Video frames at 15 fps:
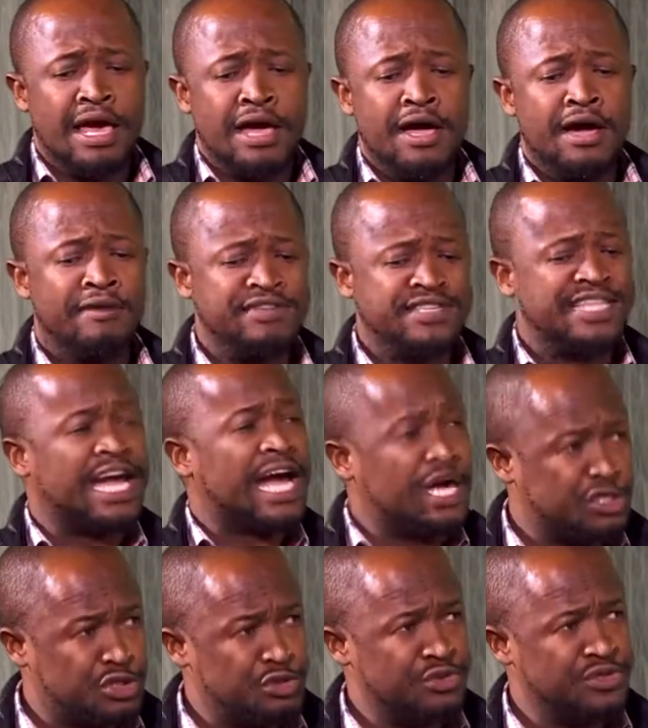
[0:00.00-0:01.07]
Obviously the
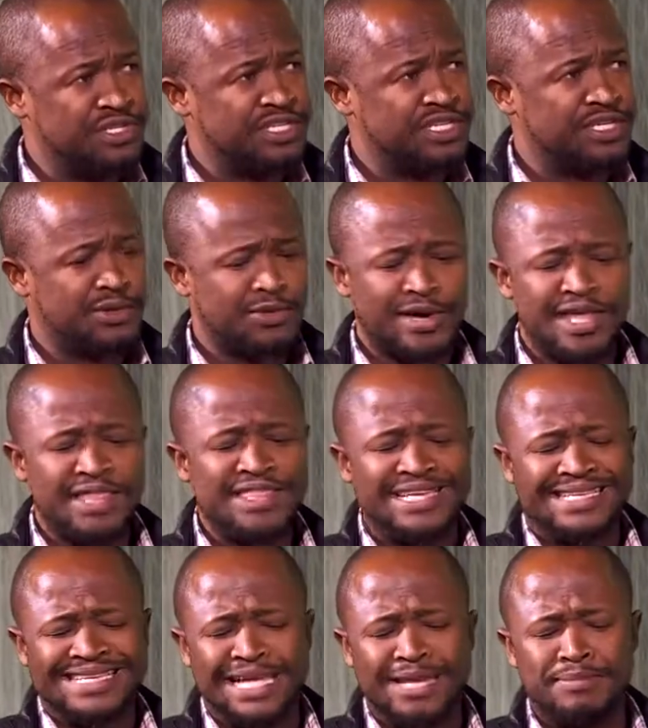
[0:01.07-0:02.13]
cartoons where
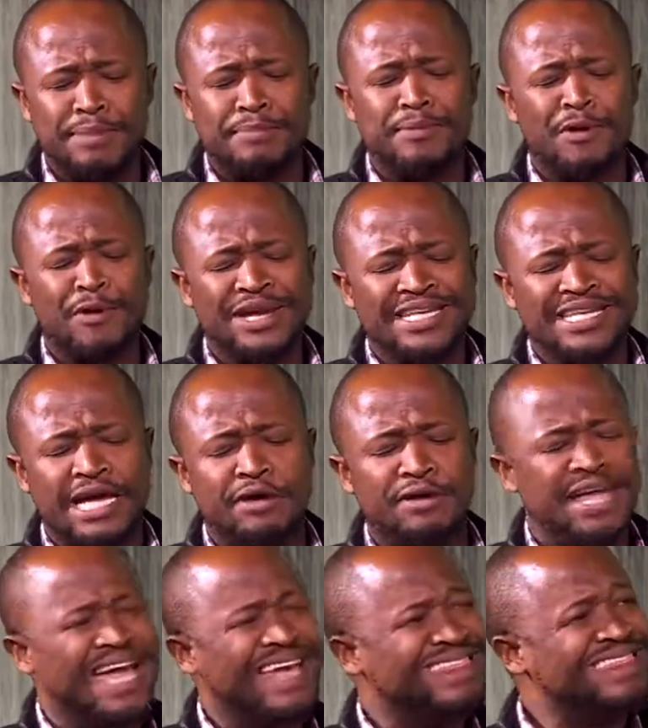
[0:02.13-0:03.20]
this can be broken down
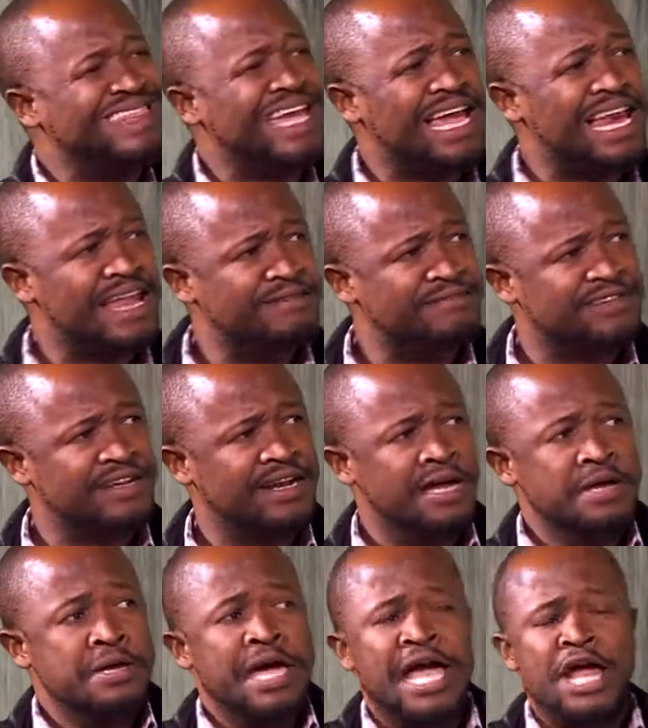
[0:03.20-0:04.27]
at their level,
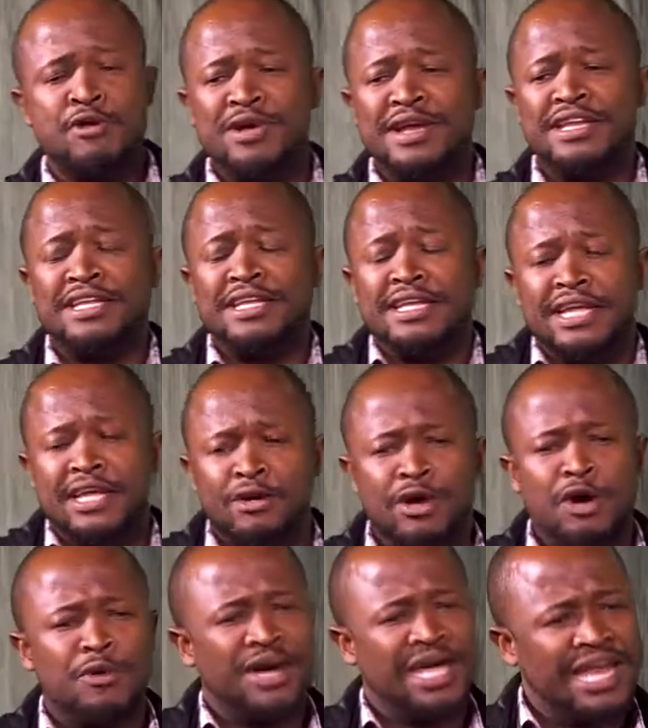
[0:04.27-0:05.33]
and when
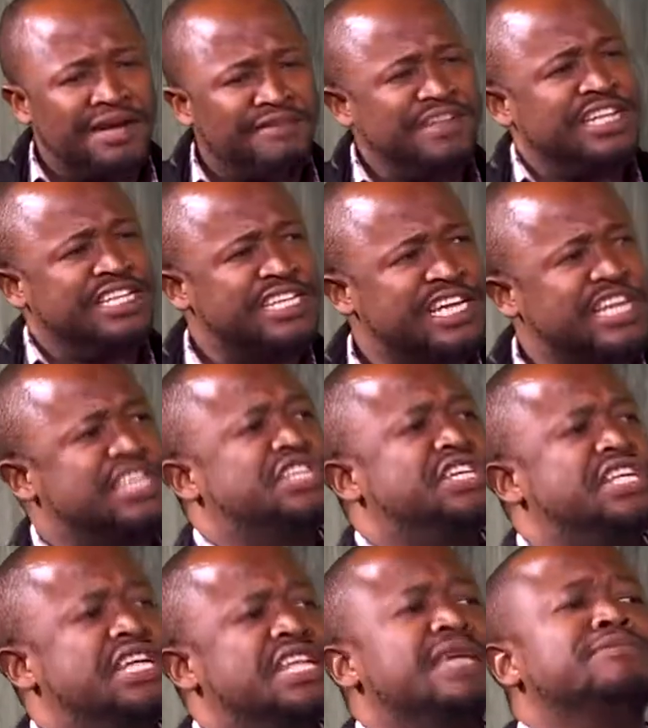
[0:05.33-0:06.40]
we can have an interaction
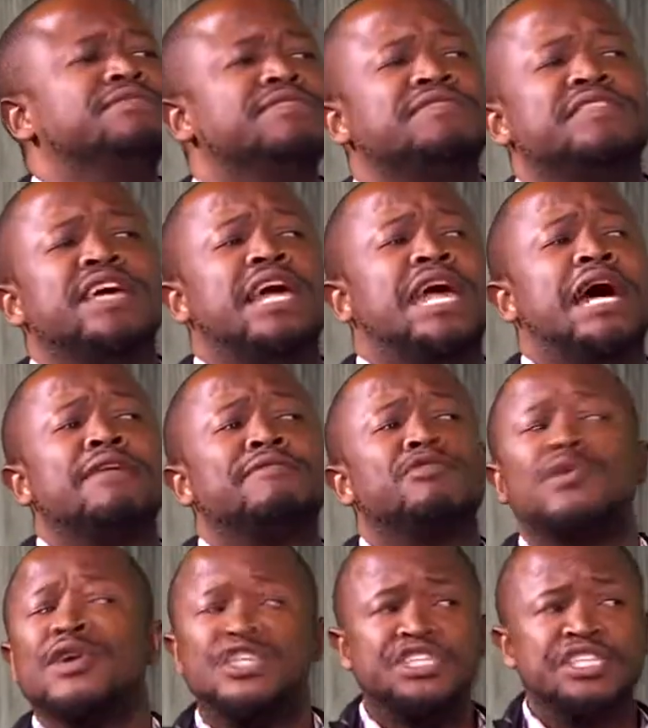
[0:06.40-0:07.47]
in terms of the kind of
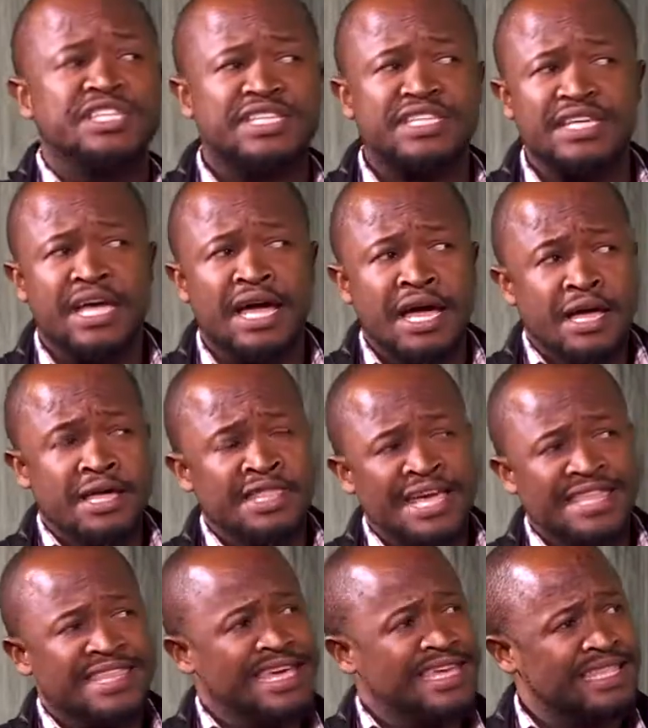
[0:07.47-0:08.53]
questions
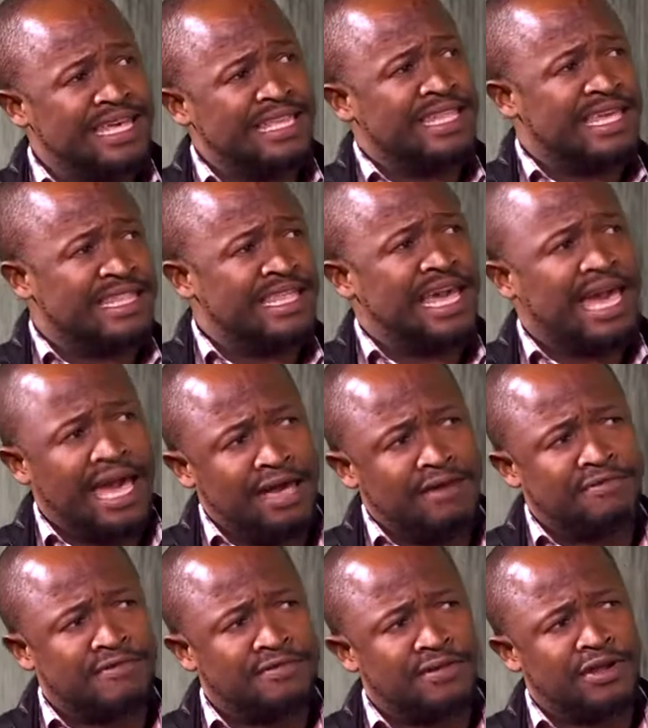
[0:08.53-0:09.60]
that they
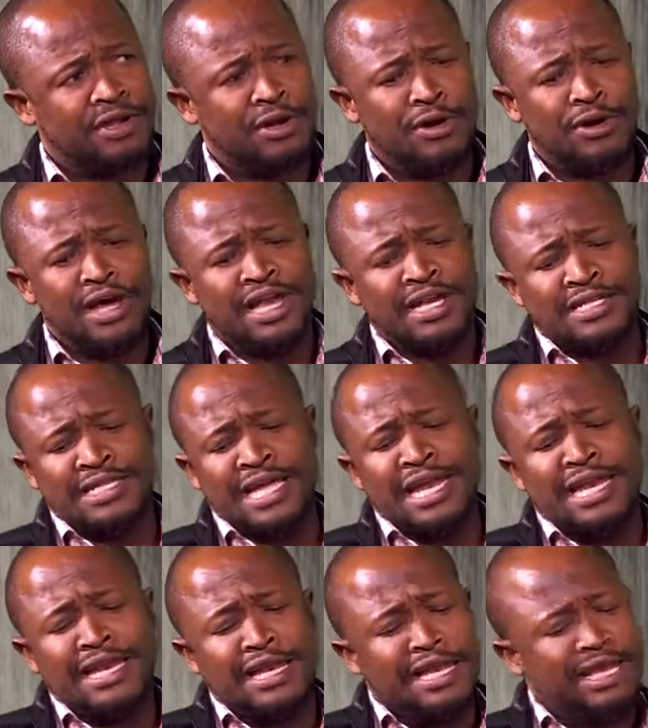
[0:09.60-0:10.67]
have, and
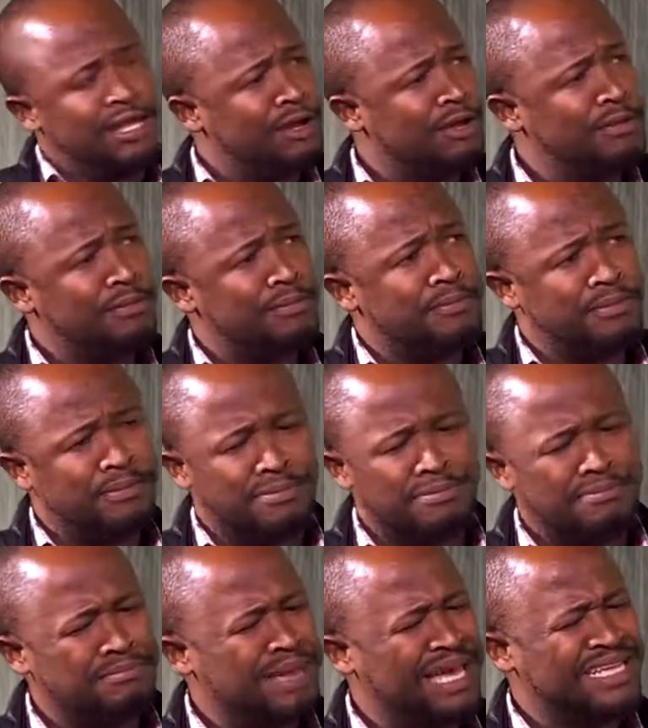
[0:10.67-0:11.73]
then
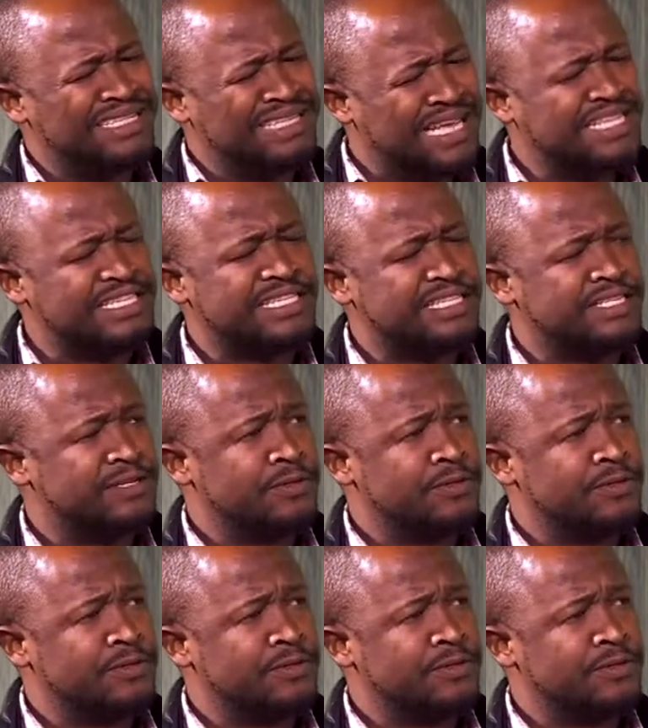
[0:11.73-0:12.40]
make sense.